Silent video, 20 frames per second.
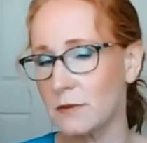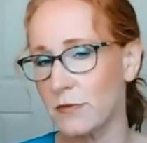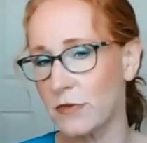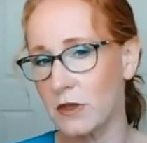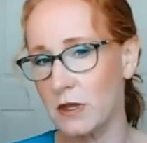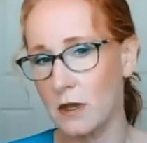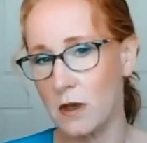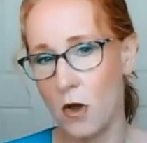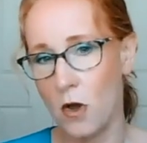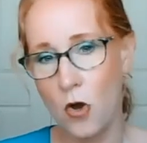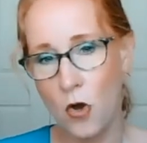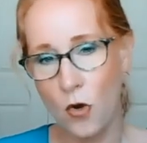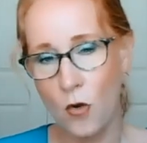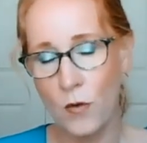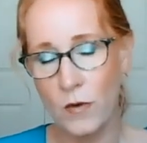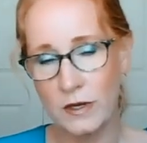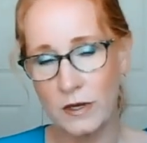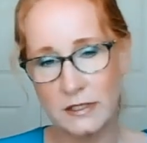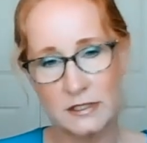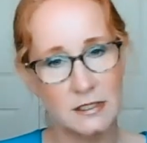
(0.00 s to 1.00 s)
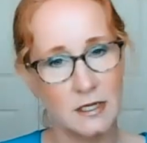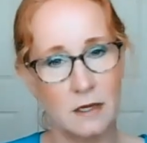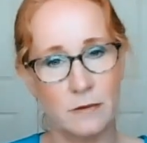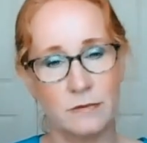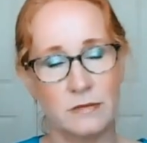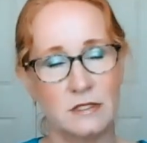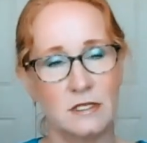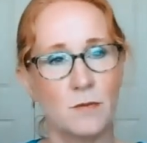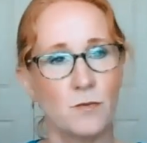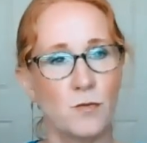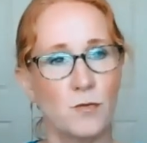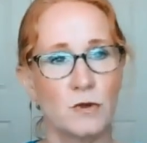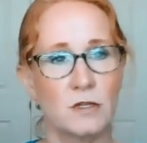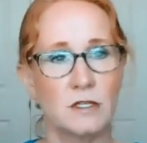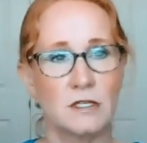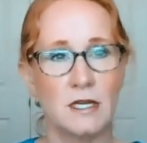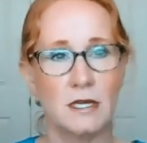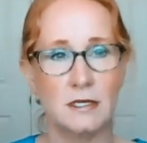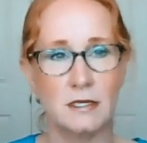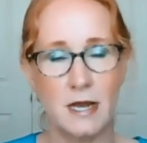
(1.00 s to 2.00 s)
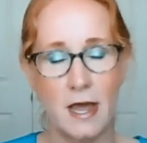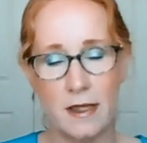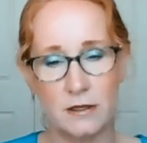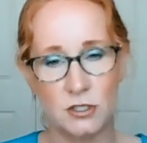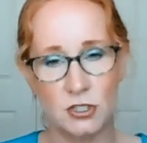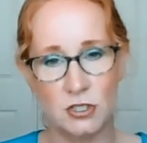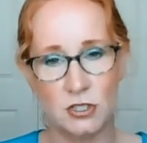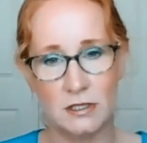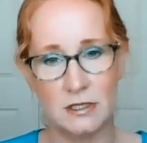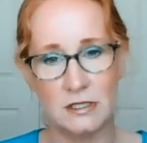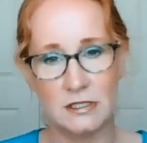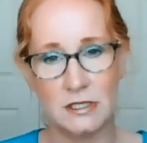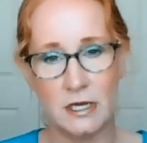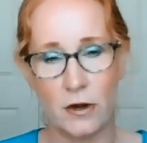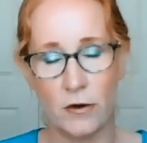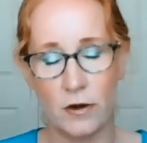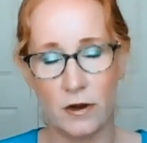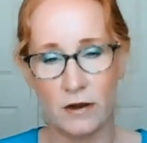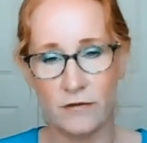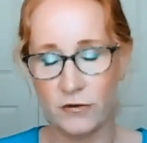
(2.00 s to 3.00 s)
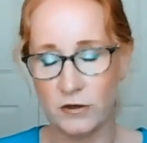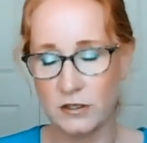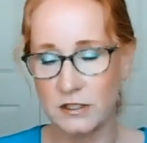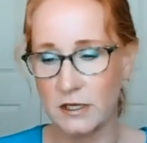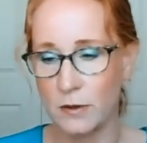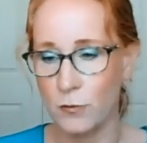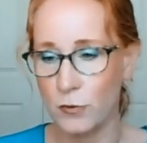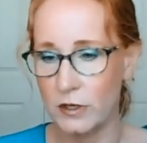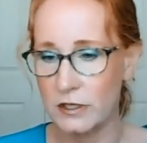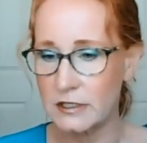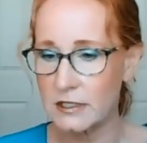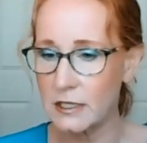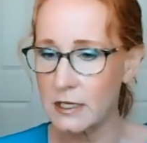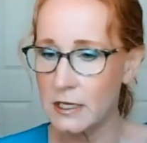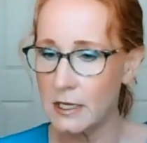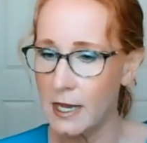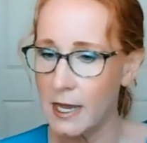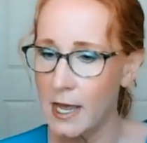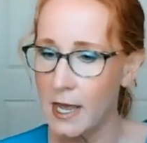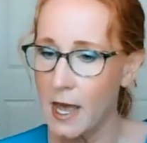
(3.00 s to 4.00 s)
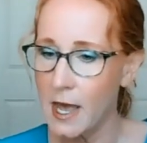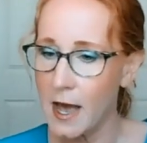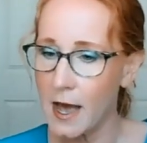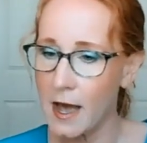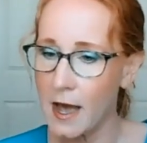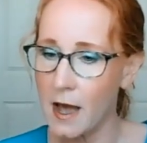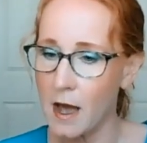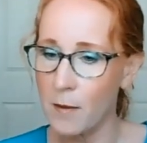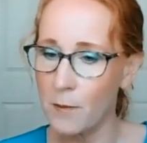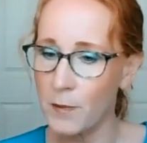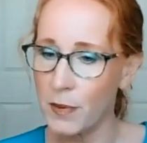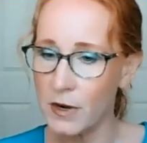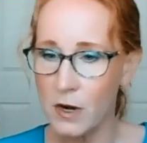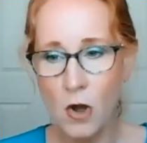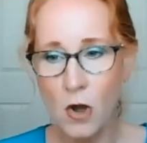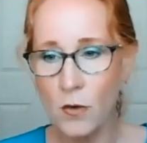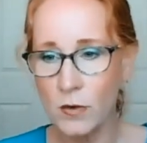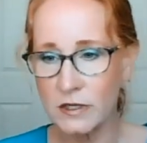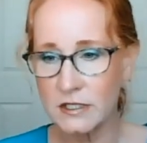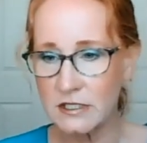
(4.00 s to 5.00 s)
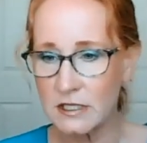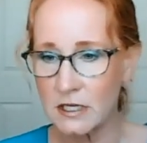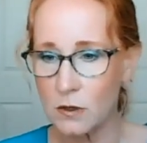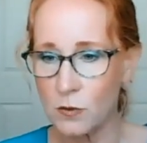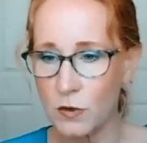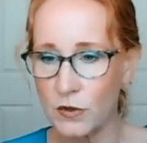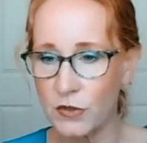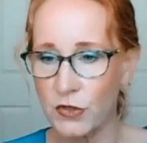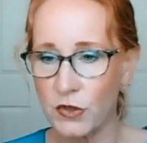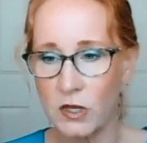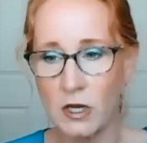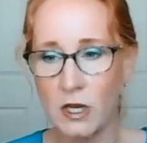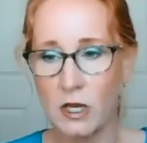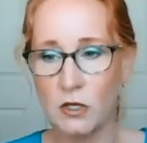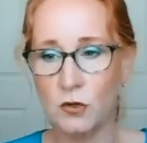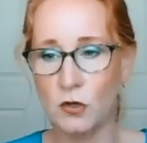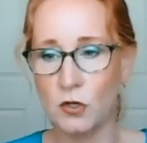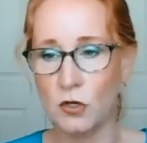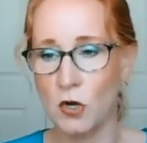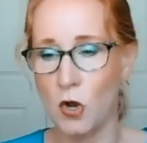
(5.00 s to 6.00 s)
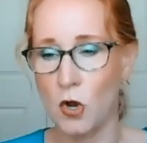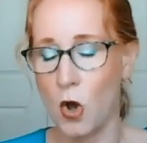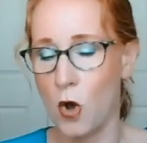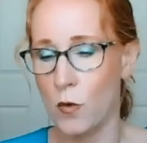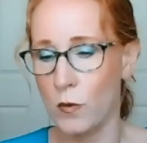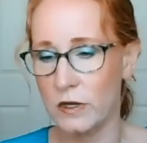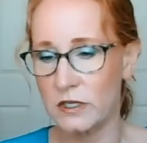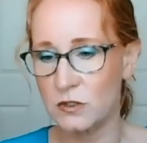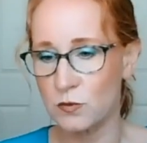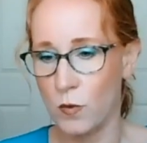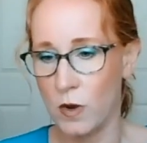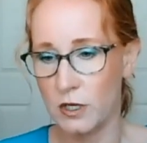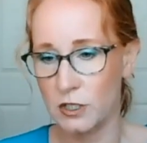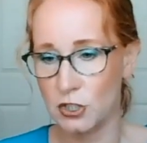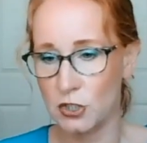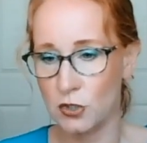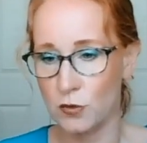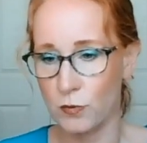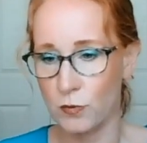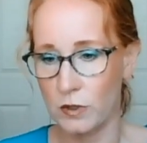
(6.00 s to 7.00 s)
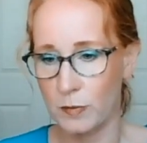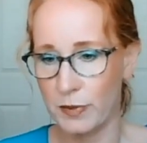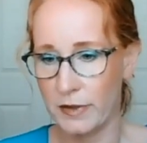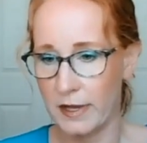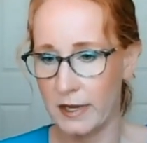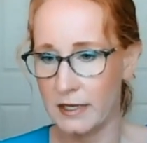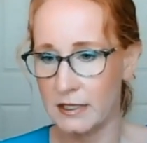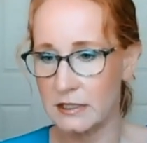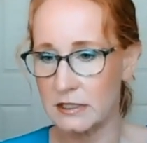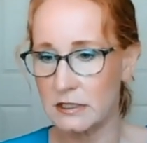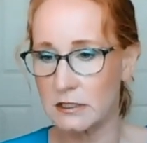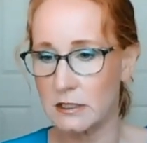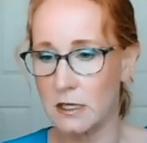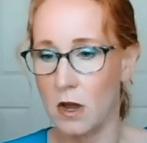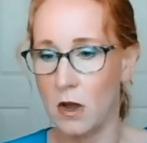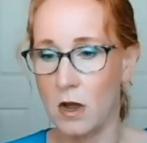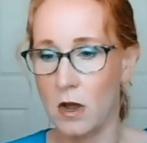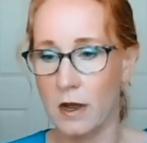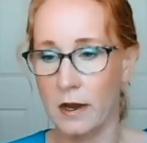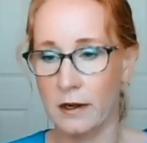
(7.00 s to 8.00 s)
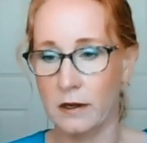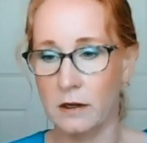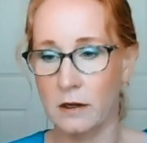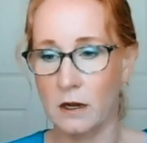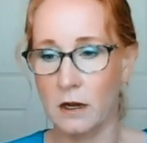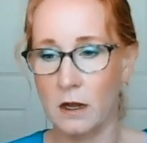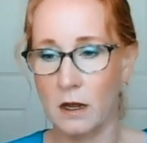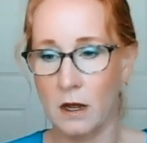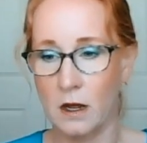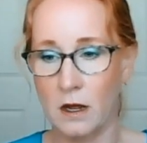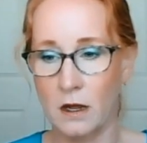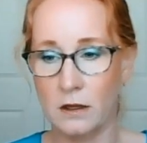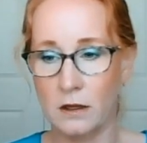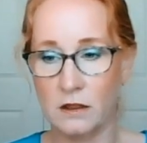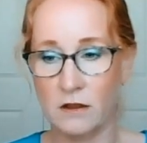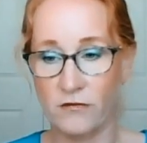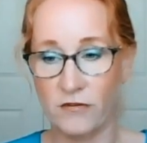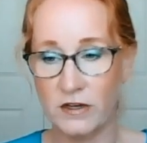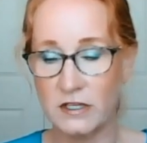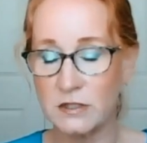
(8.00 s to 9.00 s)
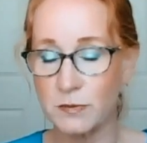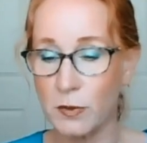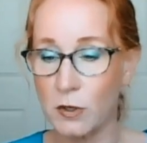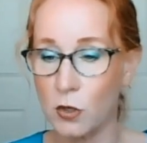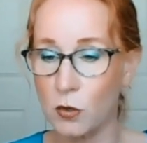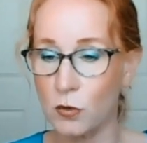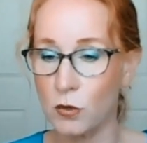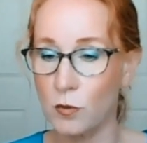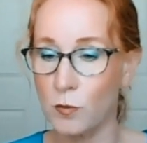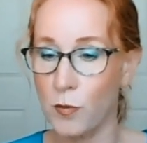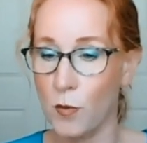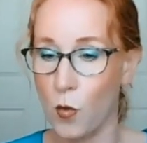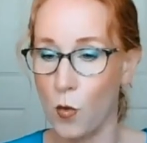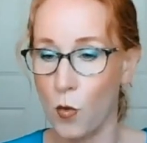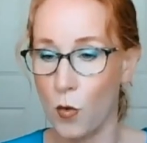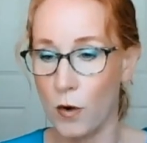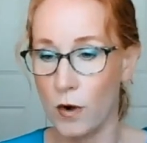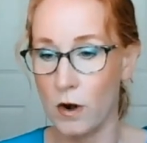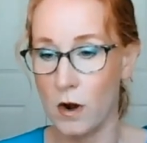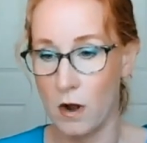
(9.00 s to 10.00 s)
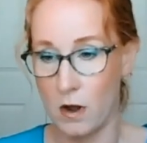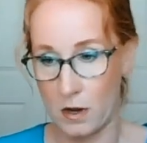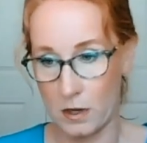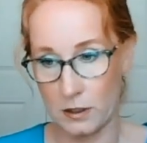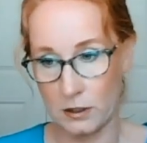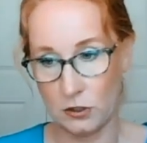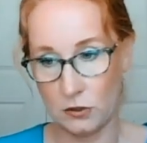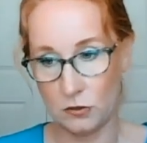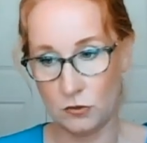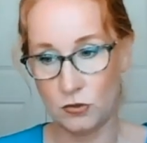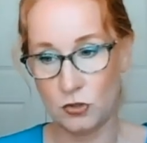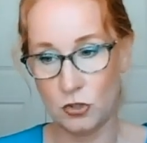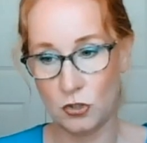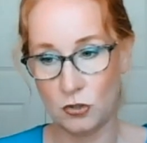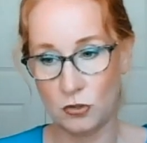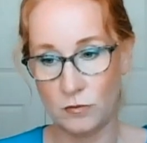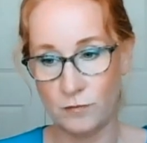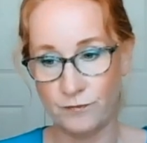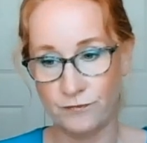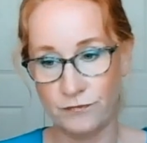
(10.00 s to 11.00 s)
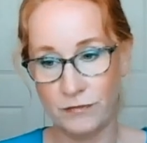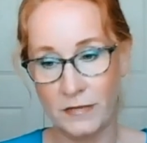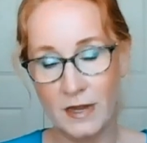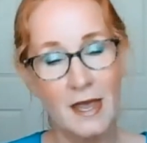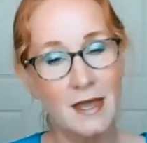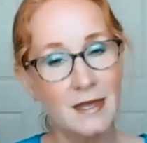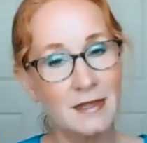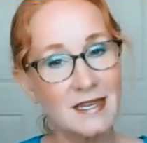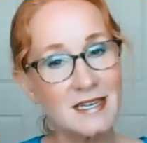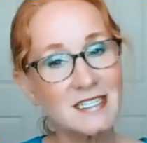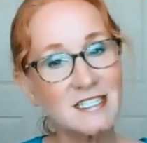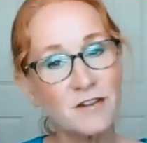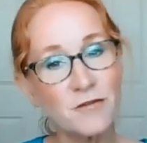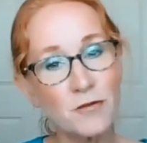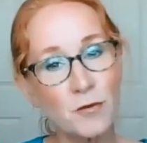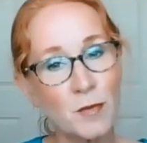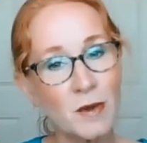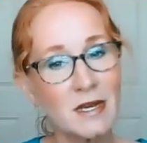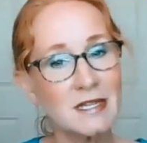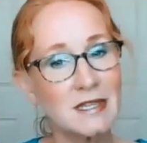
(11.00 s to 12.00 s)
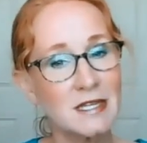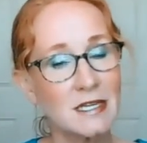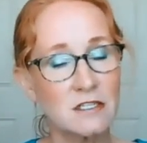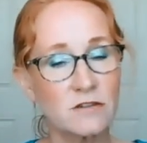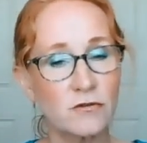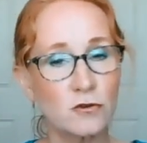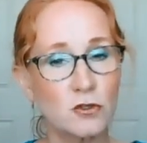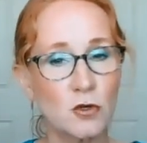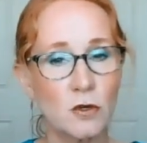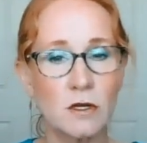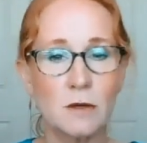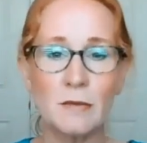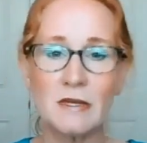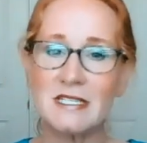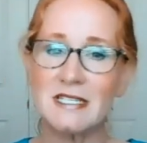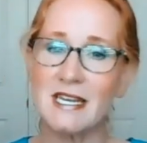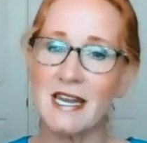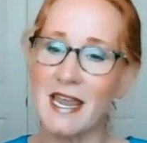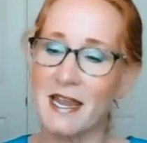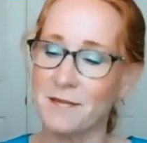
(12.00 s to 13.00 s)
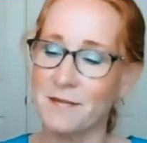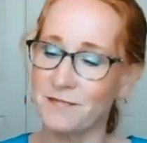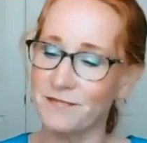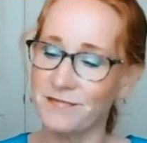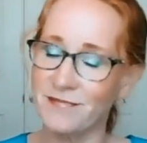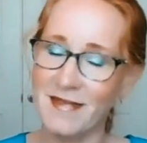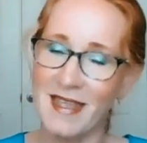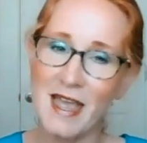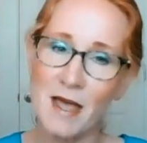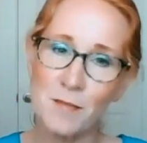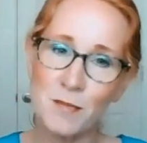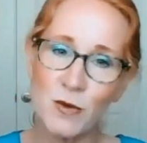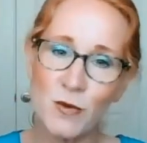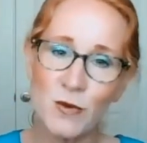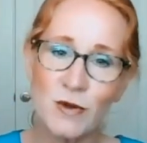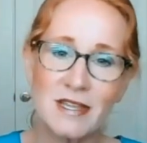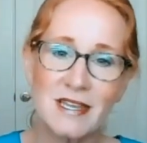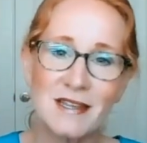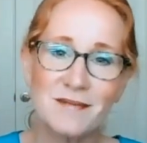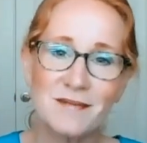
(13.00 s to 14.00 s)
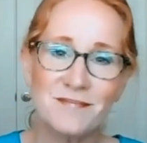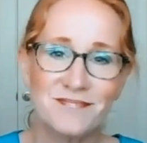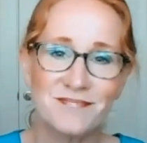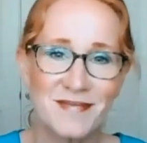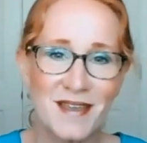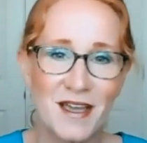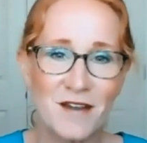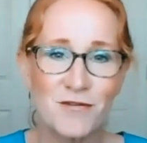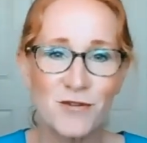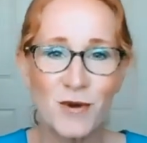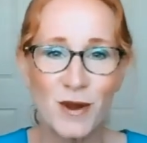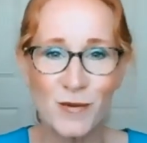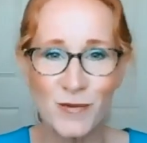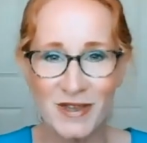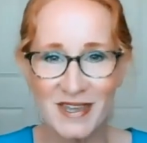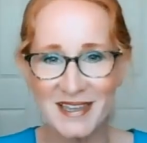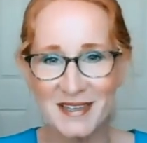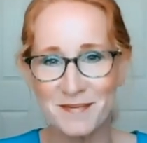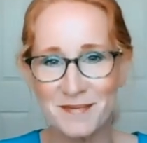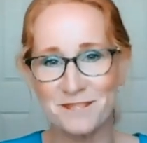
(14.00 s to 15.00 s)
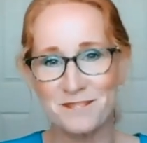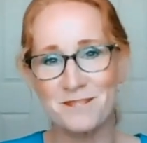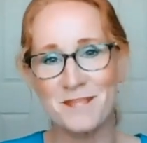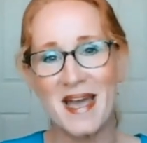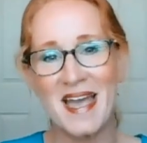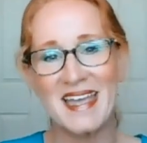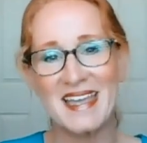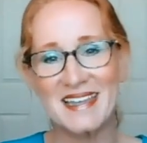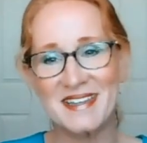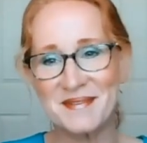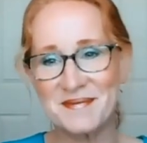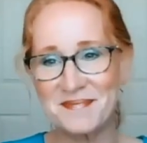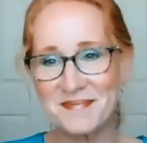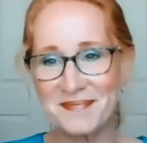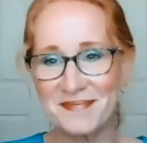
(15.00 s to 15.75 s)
something always comes up with technology in this area for some reason. Um, but always stick with it, and you can always watch the replays on uh, the Facebook group or on YouTube. Thanks, everybody. Thanks for joining me today. Happy oiling. Have a great week. Bye.